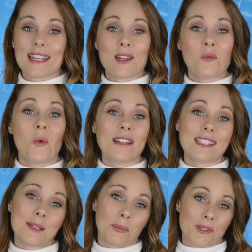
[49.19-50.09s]
in one
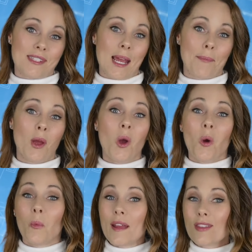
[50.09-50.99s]
simple step
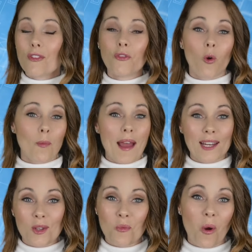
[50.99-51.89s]
with the
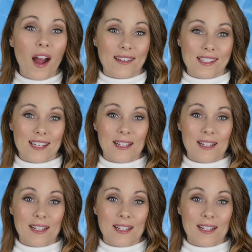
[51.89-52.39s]
formatting you want.